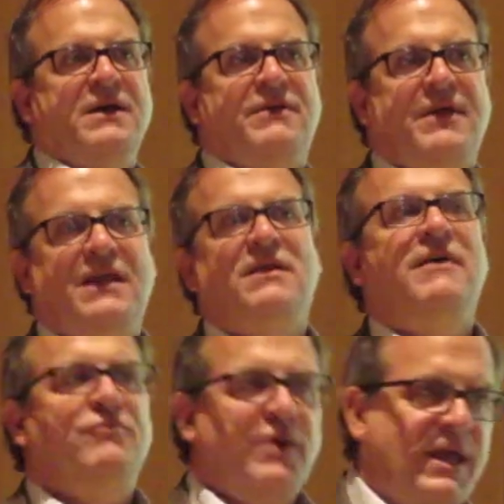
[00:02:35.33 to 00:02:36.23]
that
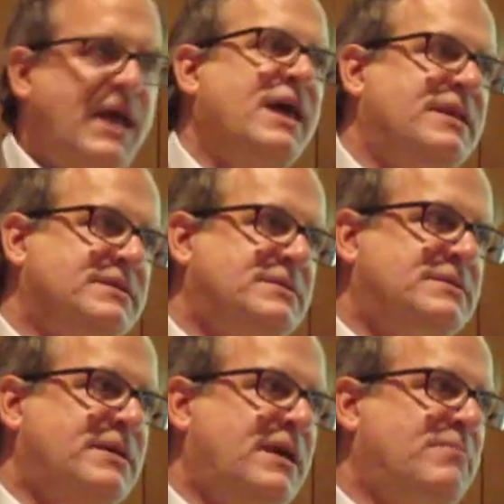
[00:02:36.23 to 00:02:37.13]
lifeway
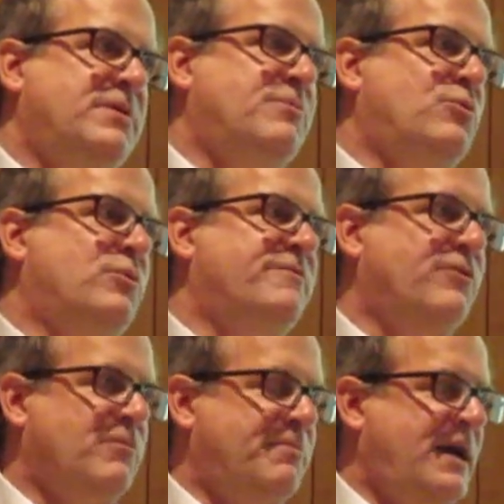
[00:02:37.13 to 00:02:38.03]
ends, and people
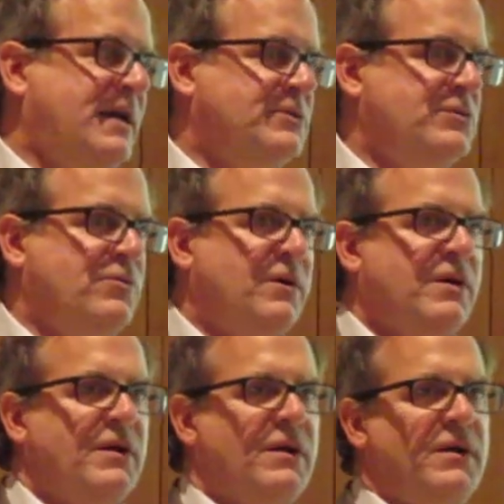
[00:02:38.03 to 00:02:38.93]
revert back to a,
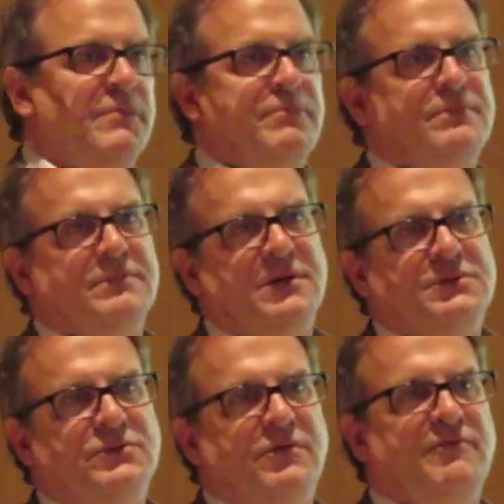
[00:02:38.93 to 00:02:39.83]
a, a
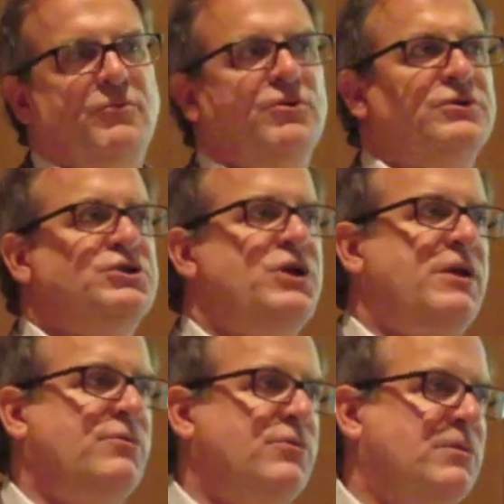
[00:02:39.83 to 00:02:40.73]
sort of more
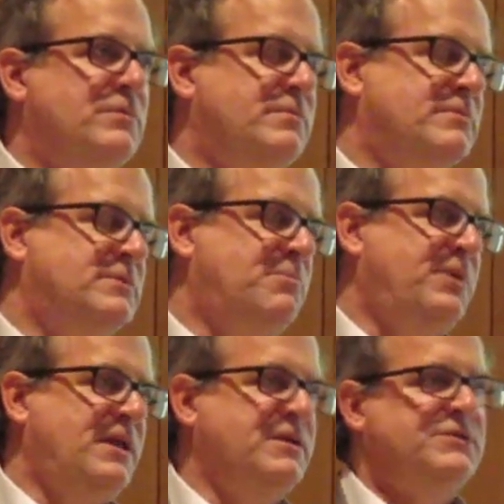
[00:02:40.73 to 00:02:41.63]
general
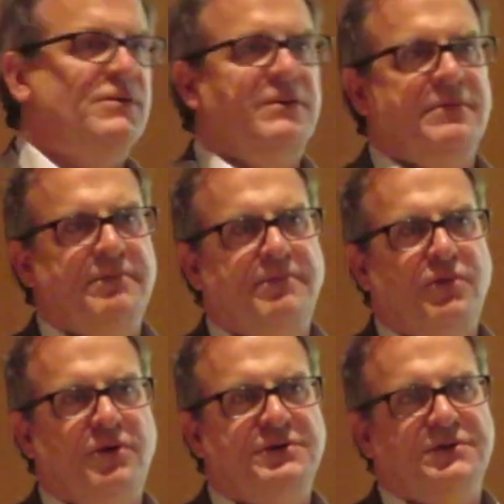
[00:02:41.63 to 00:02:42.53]
dependence on
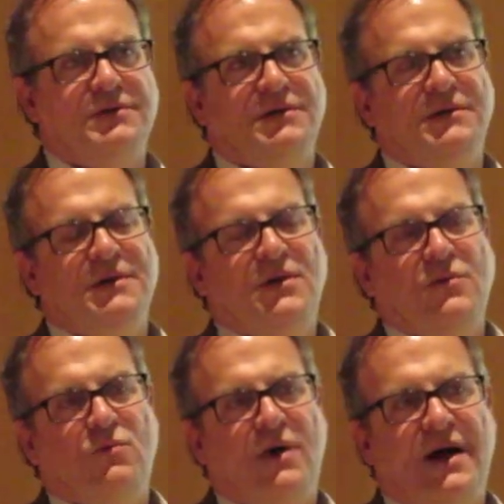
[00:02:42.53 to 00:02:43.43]
partially
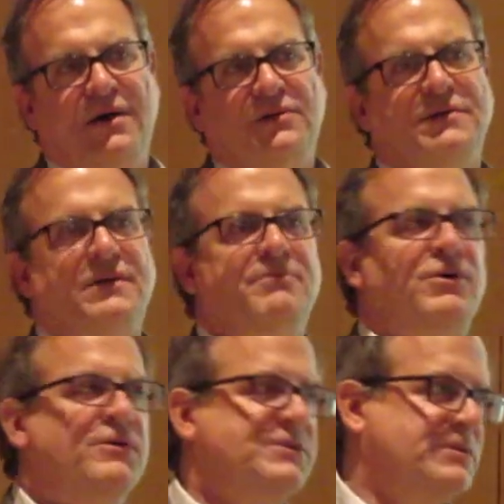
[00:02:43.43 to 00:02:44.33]
wild and
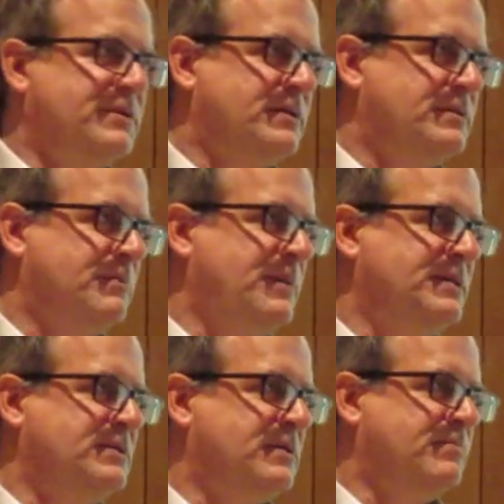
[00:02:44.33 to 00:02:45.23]
partially
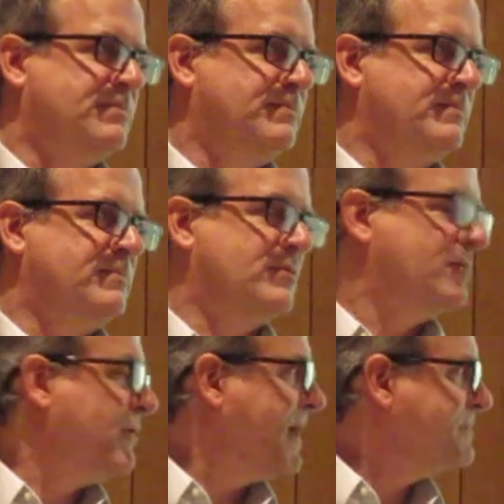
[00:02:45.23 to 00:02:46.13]
domestic
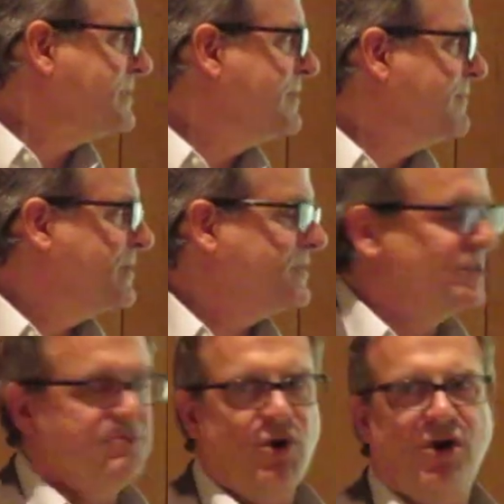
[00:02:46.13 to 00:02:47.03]
crops, living in
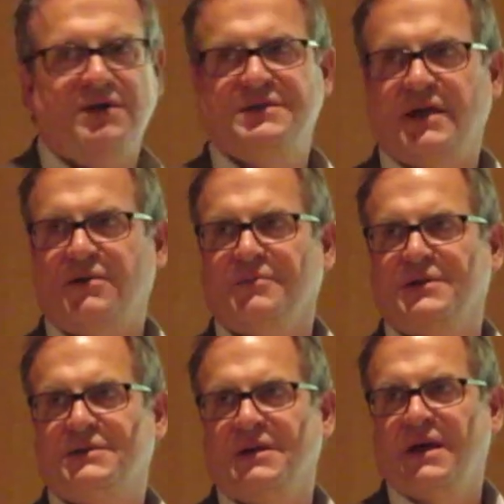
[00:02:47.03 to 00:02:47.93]
small
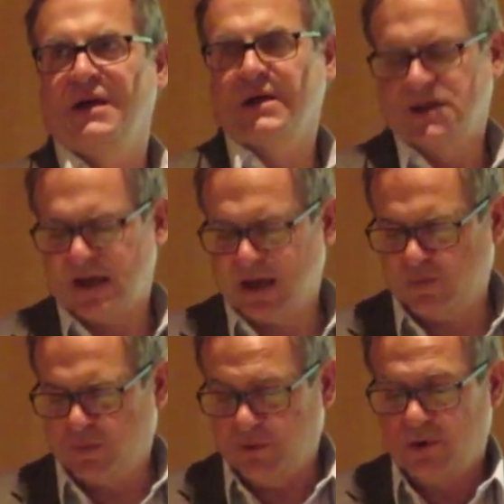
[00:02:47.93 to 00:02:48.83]
settlements.
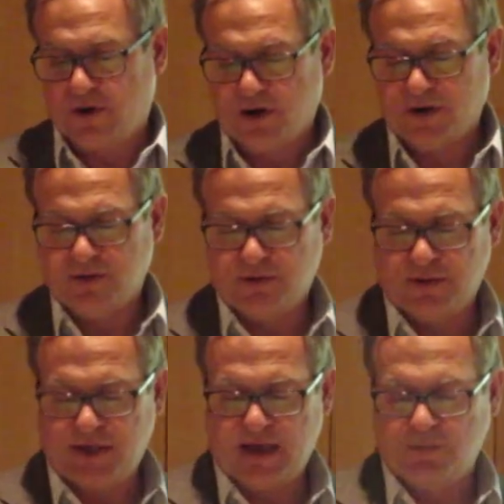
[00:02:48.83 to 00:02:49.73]
And we would argue
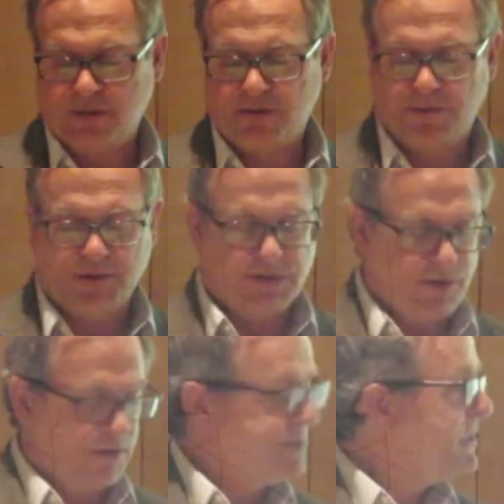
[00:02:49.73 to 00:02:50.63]
that that was a
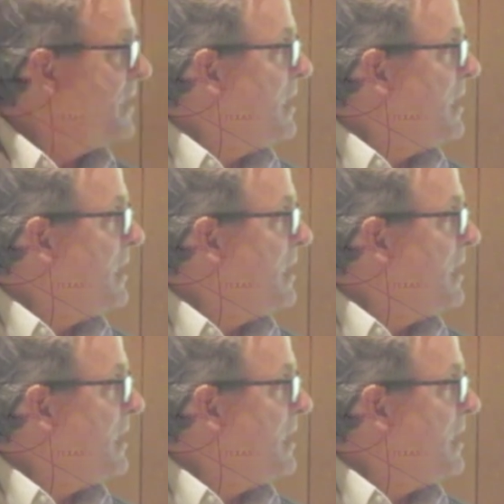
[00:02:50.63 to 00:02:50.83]
result